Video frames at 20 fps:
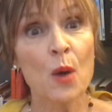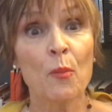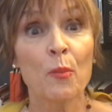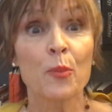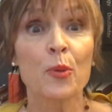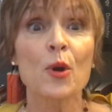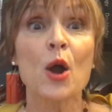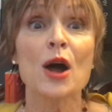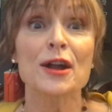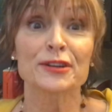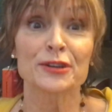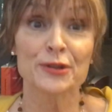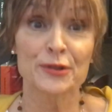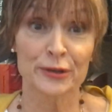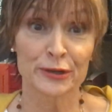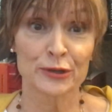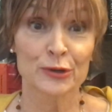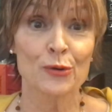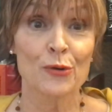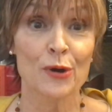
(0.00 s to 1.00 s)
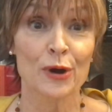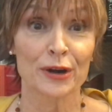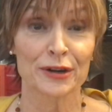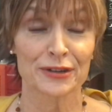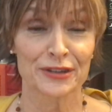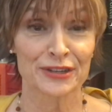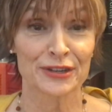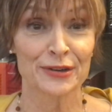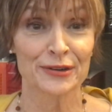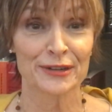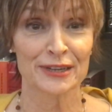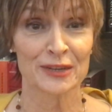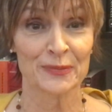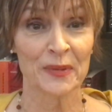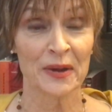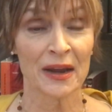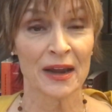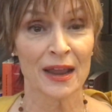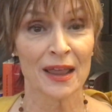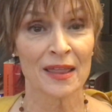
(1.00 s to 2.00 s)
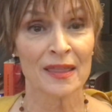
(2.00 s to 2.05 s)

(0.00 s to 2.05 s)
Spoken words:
brought to the door, so to speak.